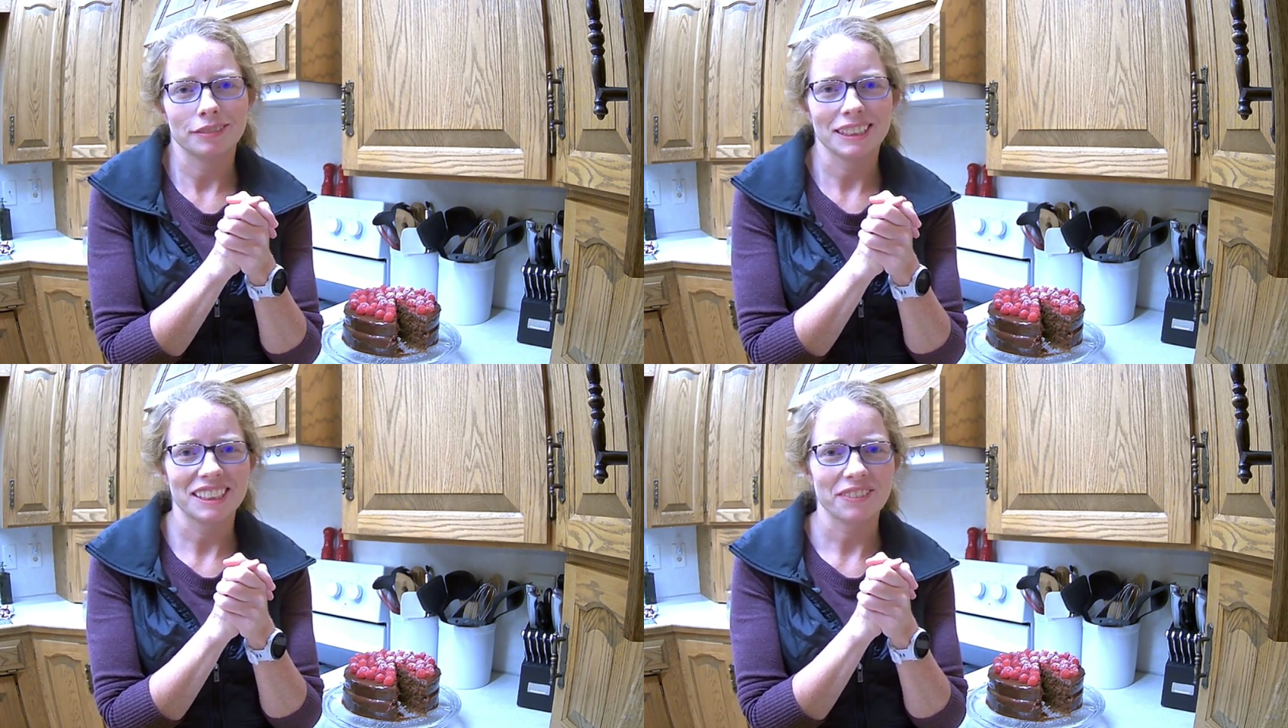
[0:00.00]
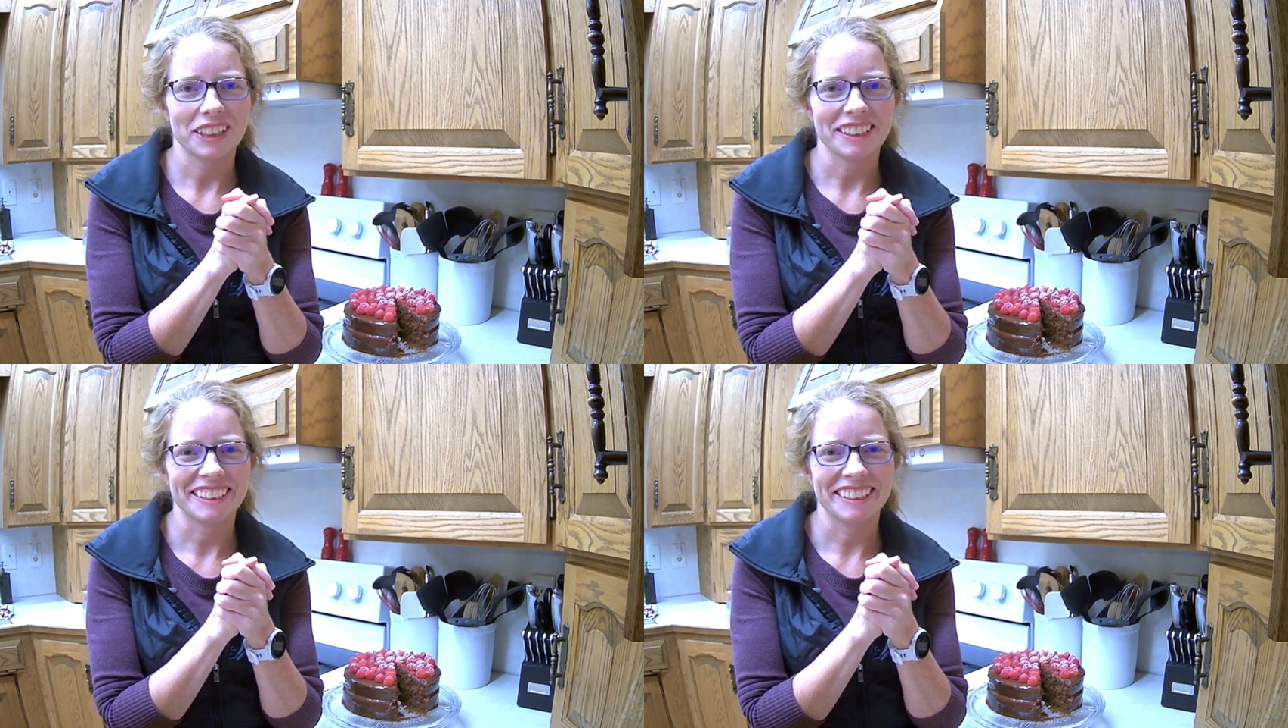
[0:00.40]
This is
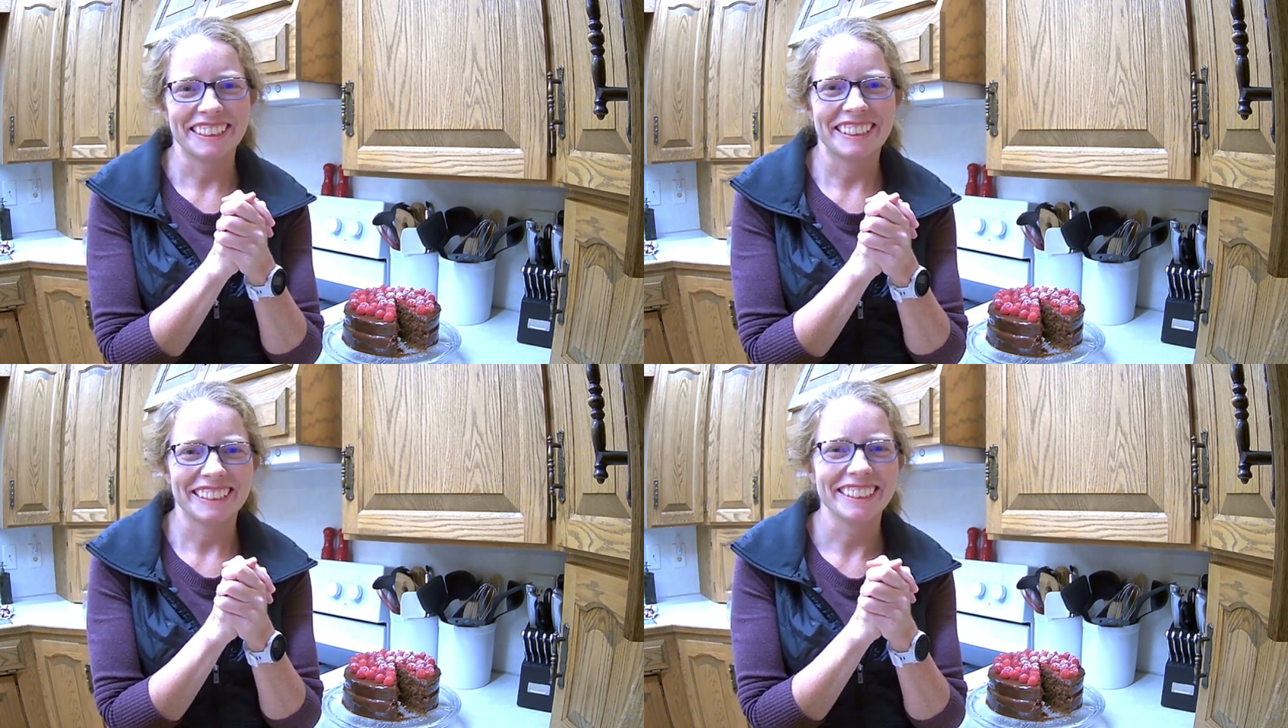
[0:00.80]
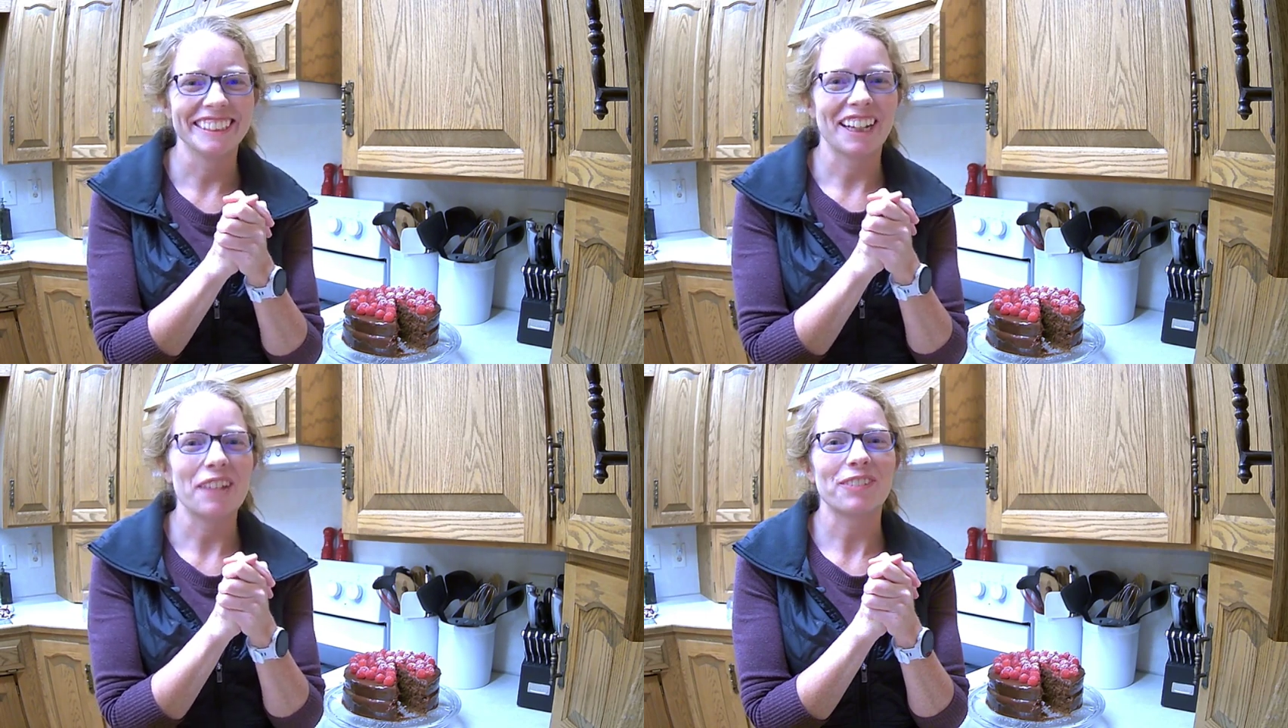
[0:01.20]
fun.
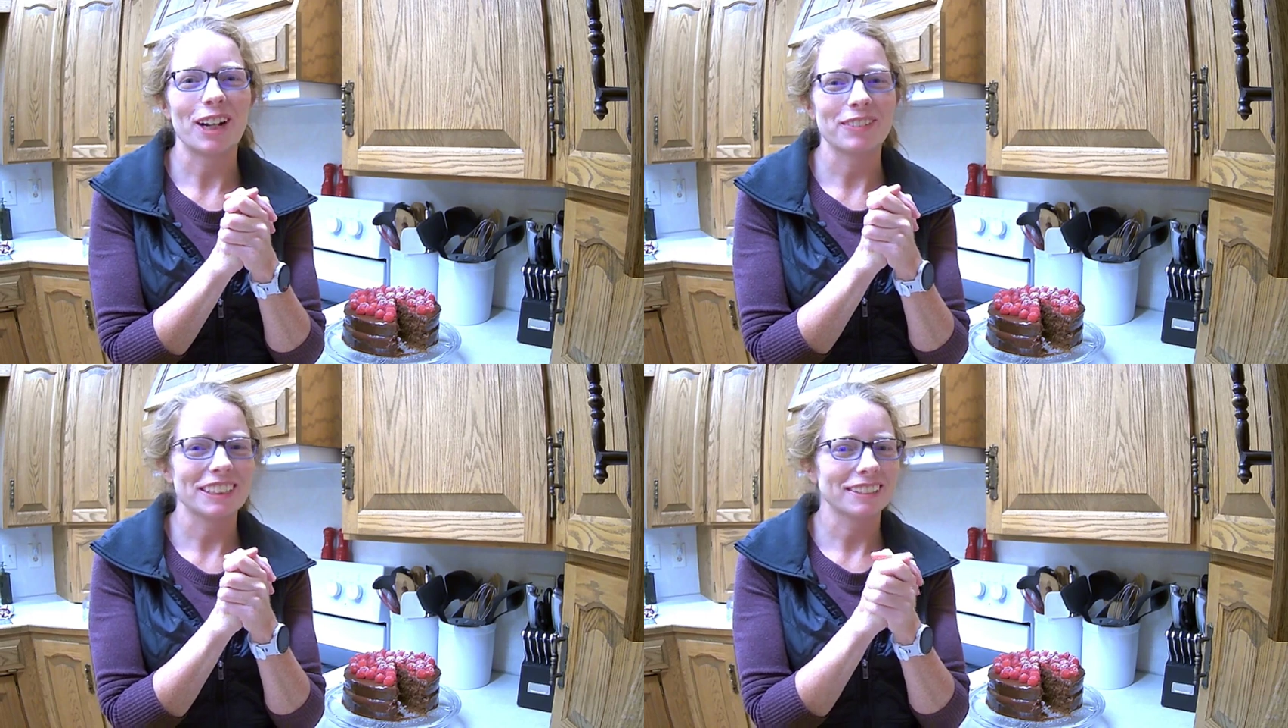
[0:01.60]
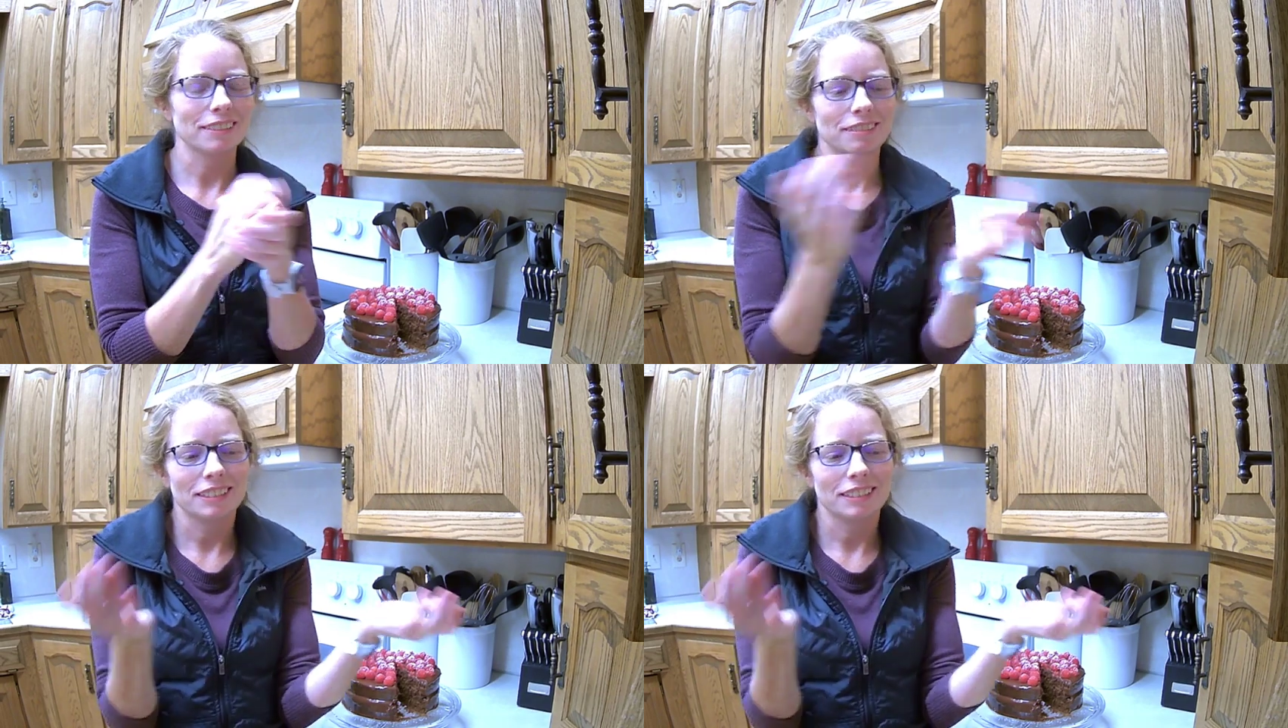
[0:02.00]
I promise.